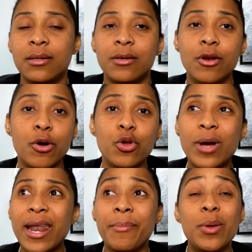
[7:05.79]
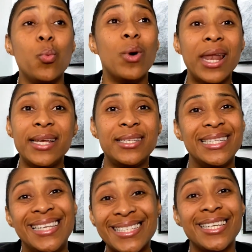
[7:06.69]
You know, you got to be willing to
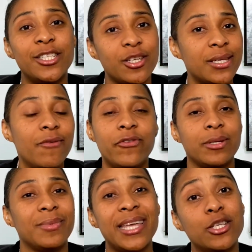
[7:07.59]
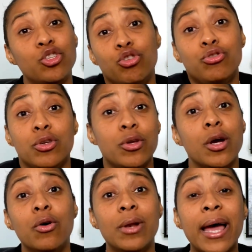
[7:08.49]
distance yourself from some things you used to do
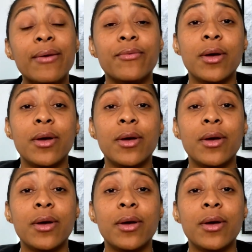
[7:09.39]
your whole life.